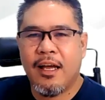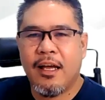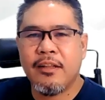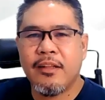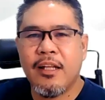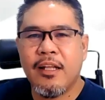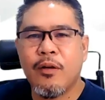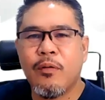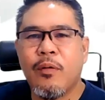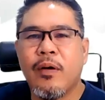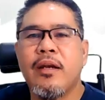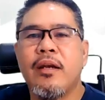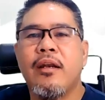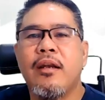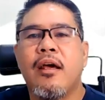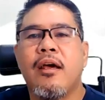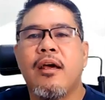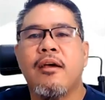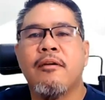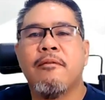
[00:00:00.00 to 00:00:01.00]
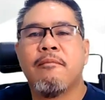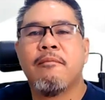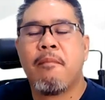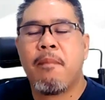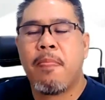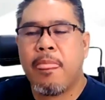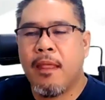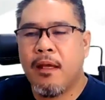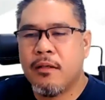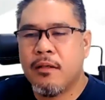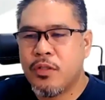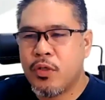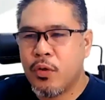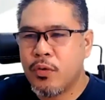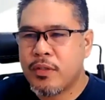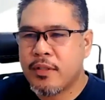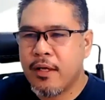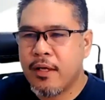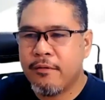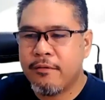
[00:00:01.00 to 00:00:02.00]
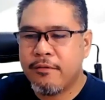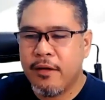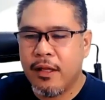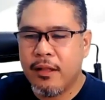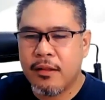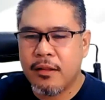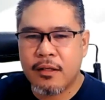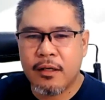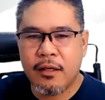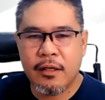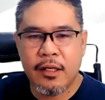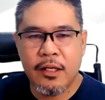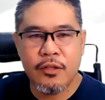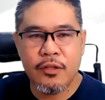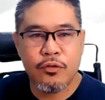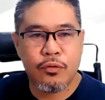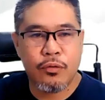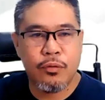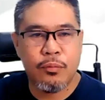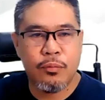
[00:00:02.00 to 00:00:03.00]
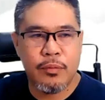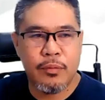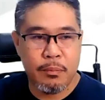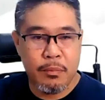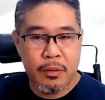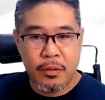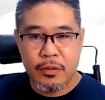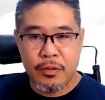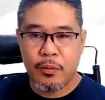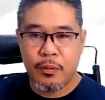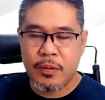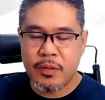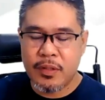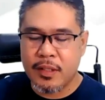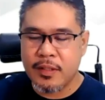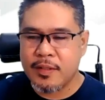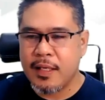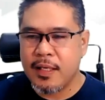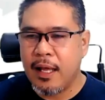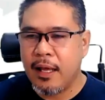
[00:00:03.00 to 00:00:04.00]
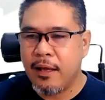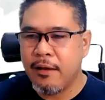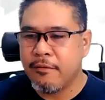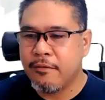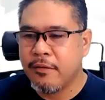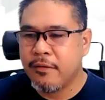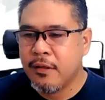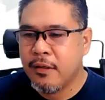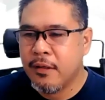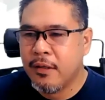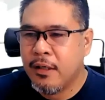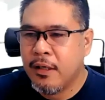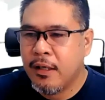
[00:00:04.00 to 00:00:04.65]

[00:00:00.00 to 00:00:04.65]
until one day, Joseph entered his room because he was a slave.